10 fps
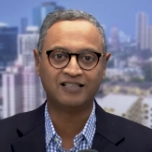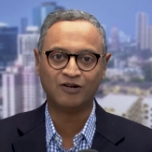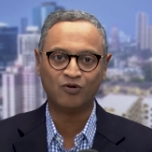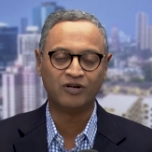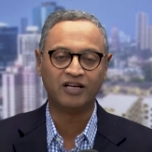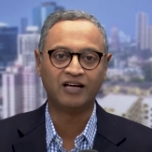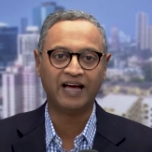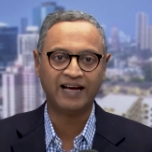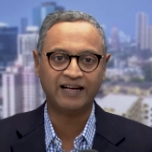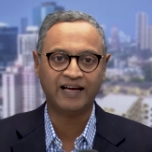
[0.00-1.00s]
including
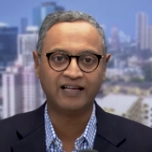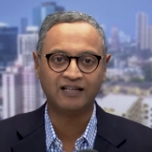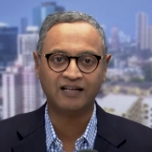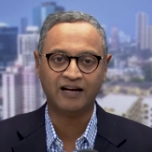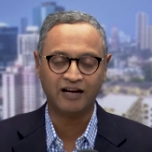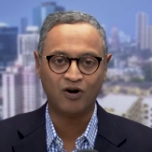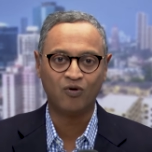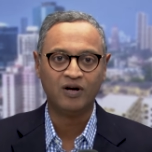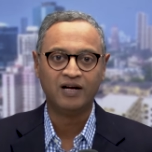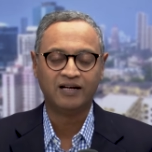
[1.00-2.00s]
Air Deccan and
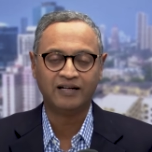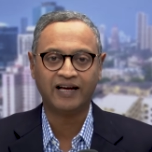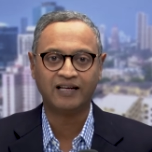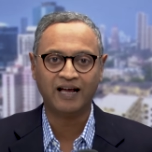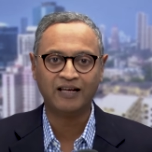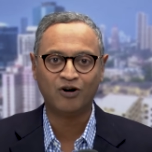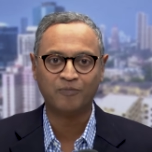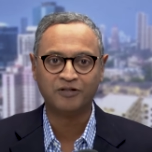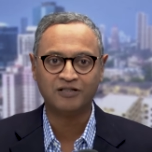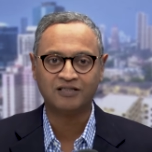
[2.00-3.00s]
now Deccan
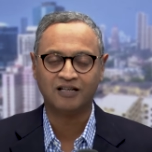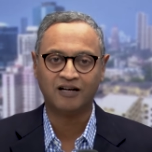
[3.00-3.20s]
Helicopters.